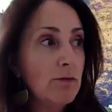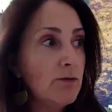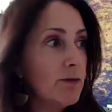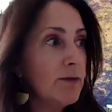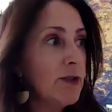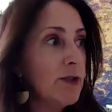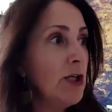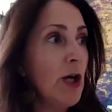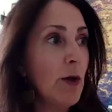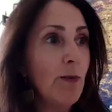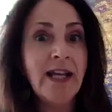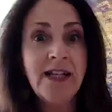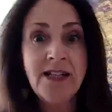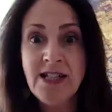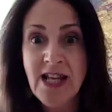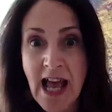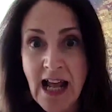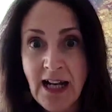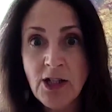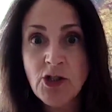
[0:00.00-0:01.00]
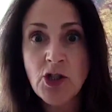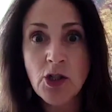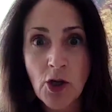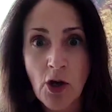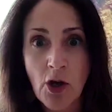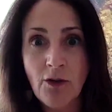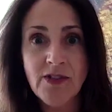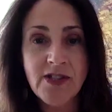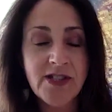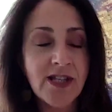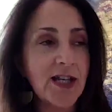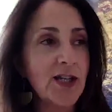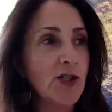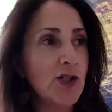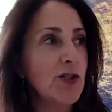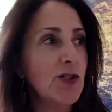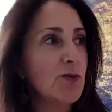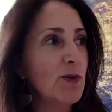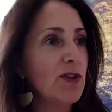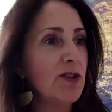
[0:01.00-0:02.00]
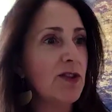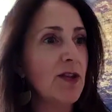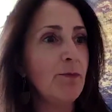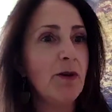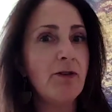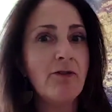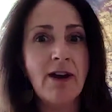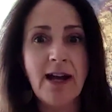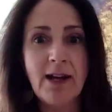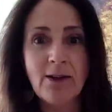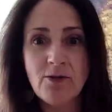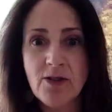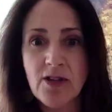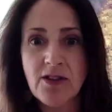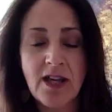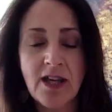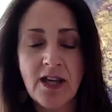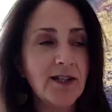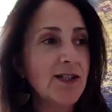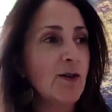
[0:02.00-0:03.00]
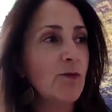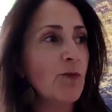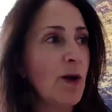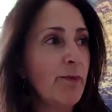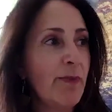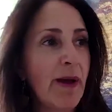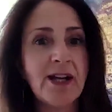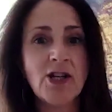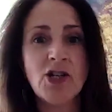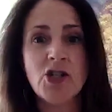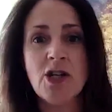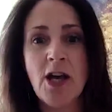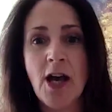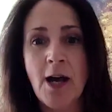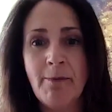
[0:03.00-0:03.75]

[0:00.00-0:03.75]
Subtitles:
you know, intelligent conversations with them around things that we're passionate